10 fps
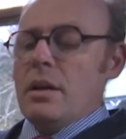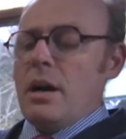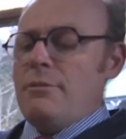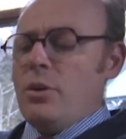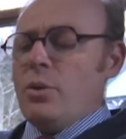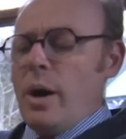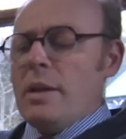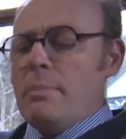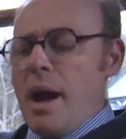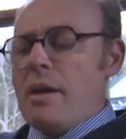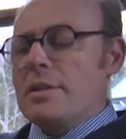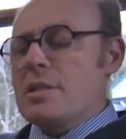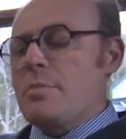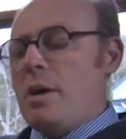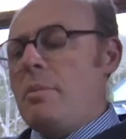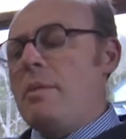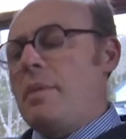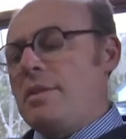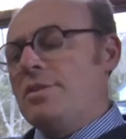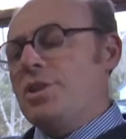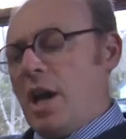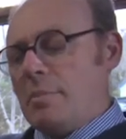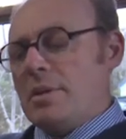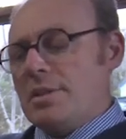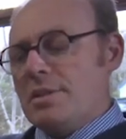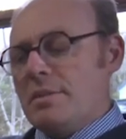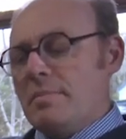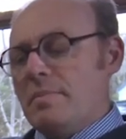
I felt quite embarrassed by my mother's sharpness.